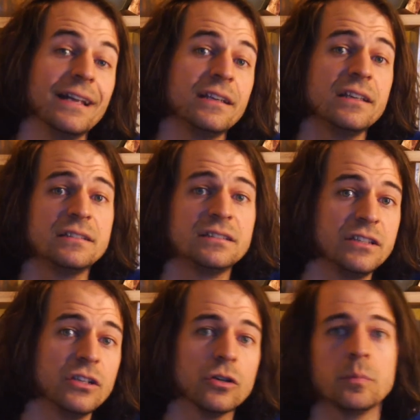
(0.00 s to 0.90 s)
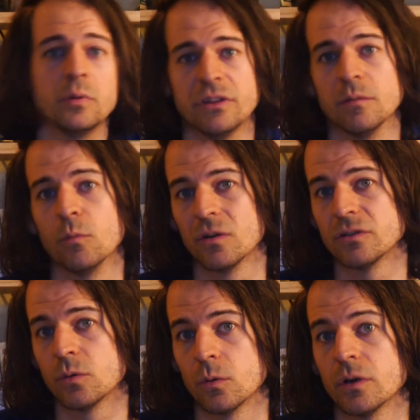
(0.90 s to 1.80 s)
and he still put the
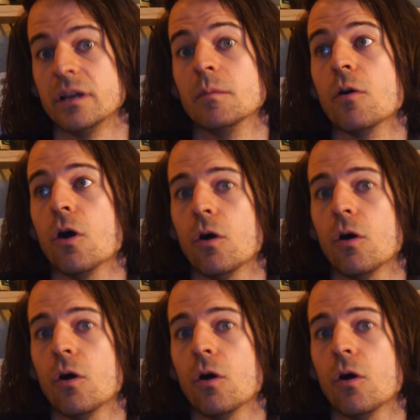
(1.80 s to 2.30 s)
moratorium